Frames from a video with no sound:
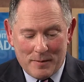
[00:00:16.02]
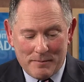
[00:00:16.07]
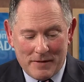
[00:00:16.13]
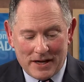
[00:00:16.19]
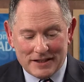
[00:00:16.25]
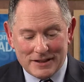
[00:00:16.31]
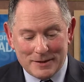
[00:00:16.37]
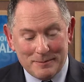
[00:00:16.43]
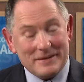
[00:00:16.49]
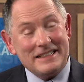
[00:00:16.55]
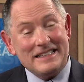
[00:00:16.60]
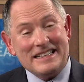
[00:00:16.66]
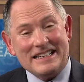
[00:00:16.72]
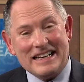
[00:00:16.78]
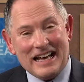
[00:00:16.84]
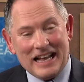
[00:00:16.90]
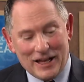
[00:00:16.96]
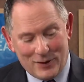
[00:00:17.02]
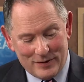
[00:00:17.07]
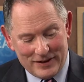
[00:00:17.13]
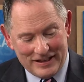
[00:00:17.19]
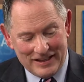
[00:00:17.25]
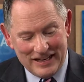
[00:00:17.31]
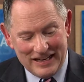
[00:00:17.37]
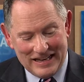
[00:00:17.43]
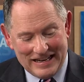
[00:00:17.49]
Montminy
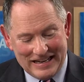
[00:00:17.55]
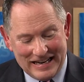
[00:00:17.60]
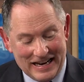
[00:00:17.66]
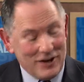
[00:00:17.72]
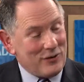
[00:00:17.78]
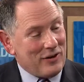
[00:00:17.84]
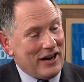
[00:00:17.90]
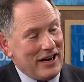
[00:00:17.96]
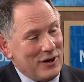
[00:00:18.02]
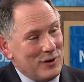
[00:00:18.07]
Gallery, Kate Gray,